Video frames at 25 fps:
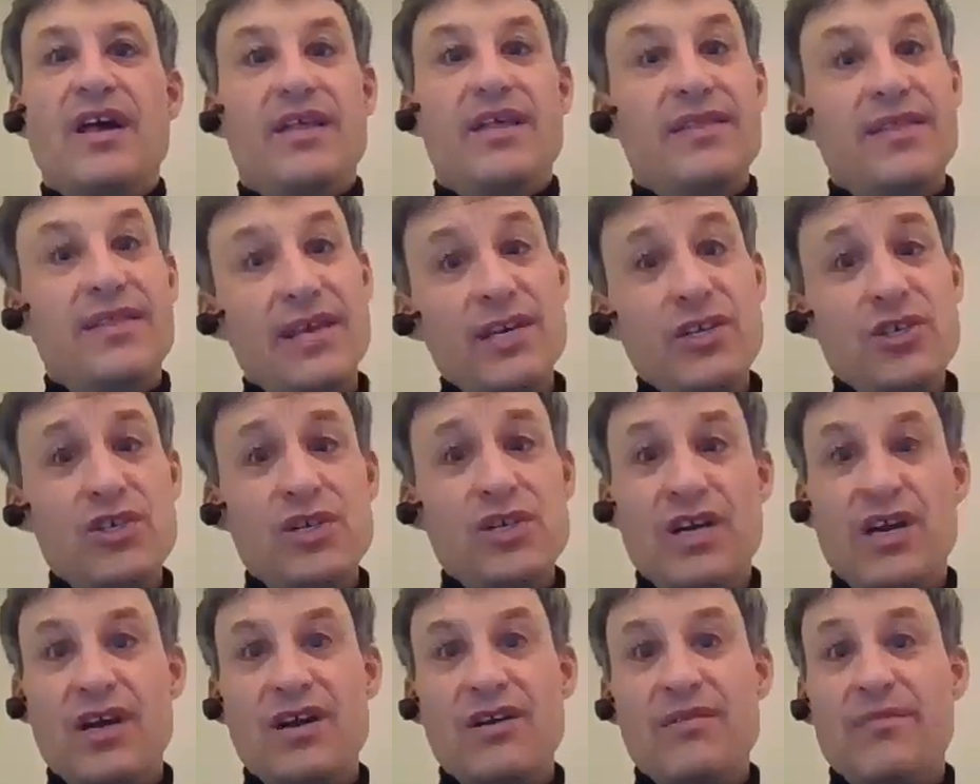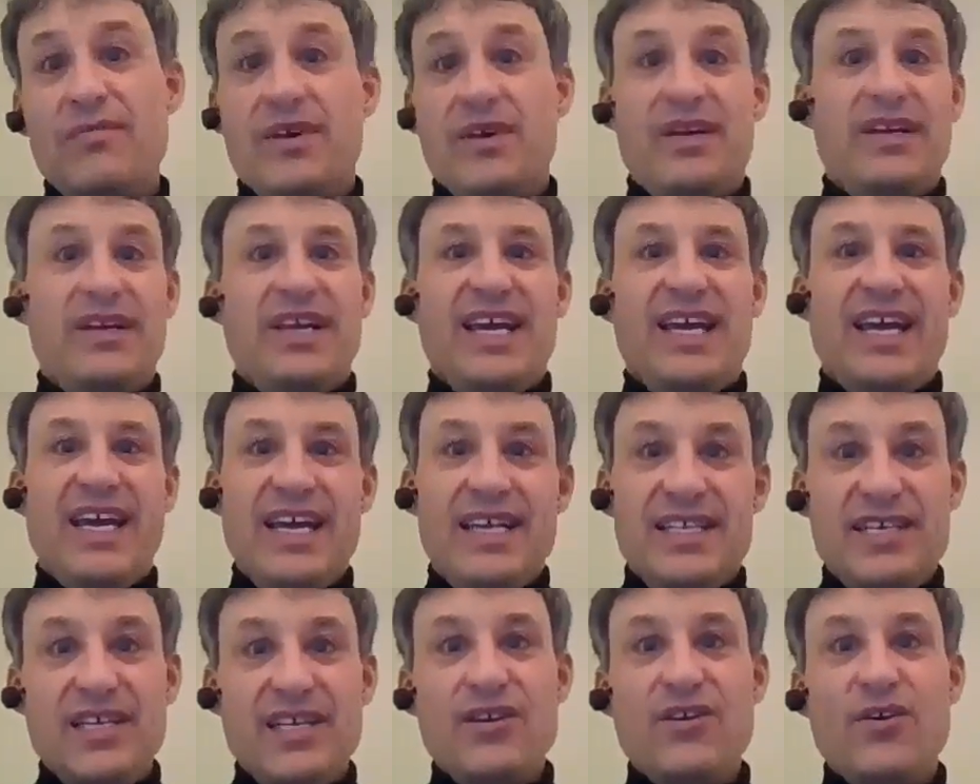This year,
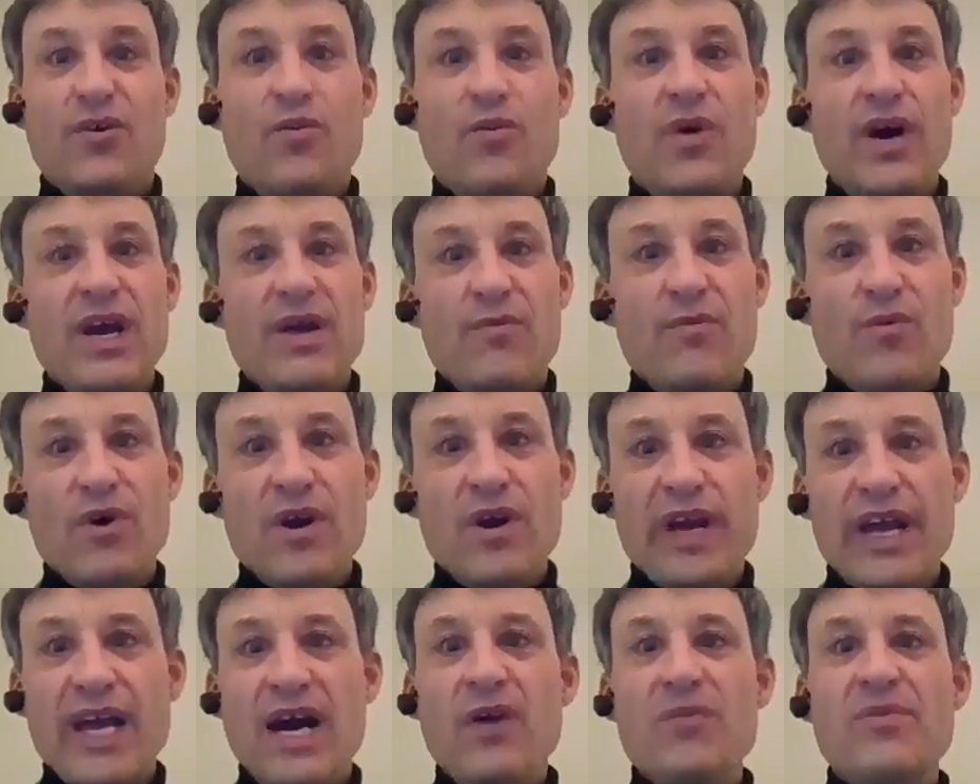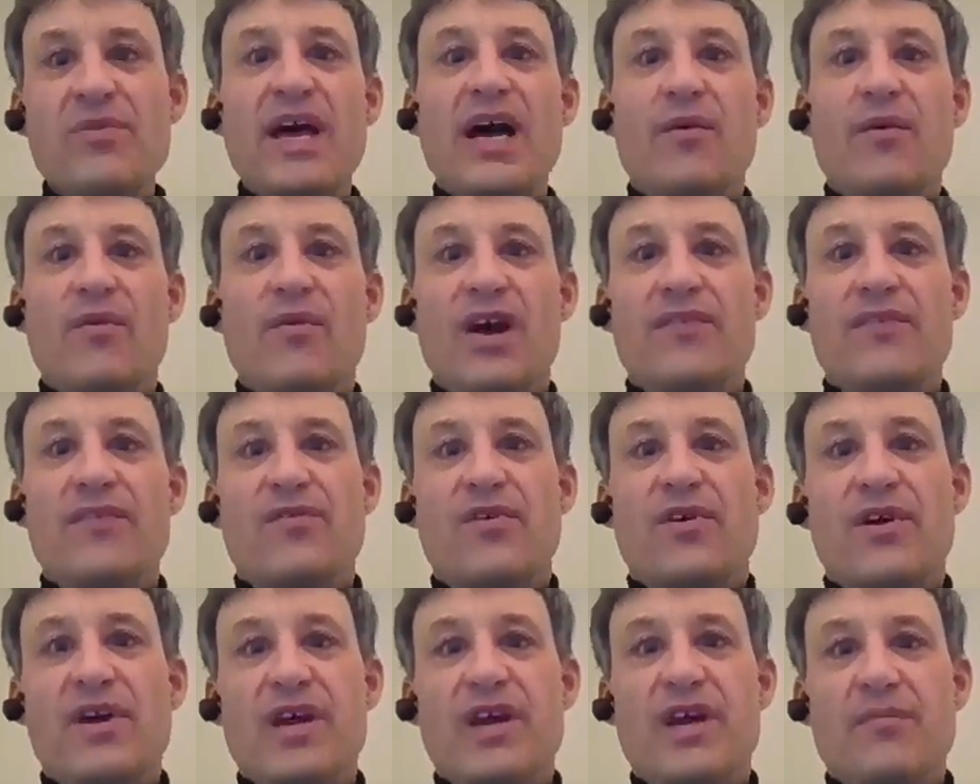it didn't quite work out that way
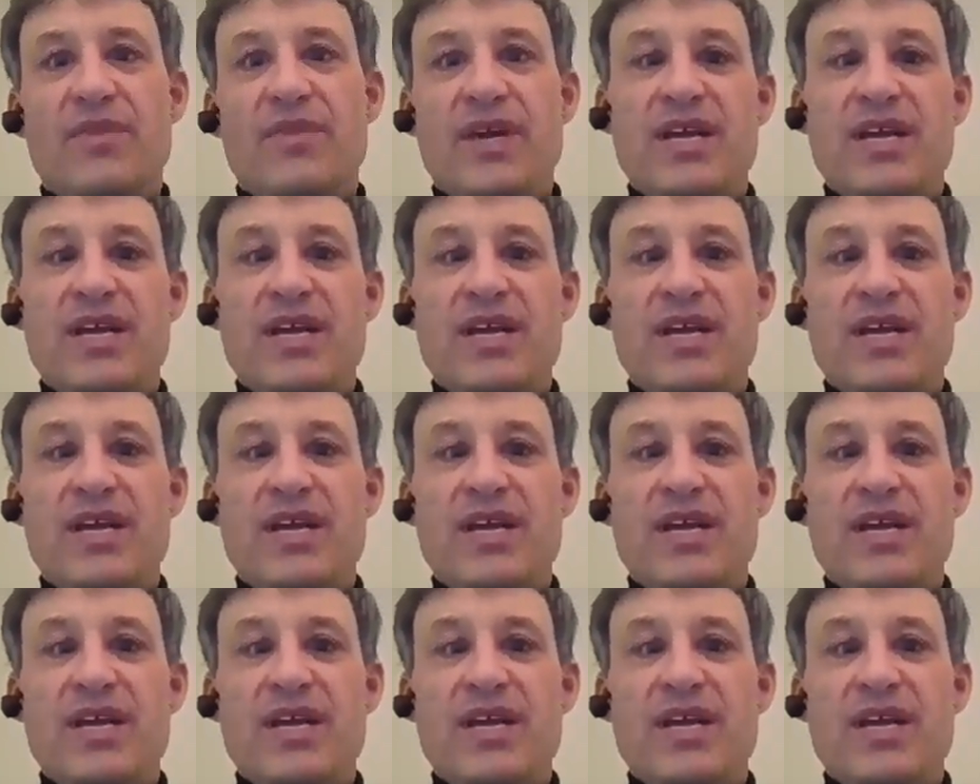for him.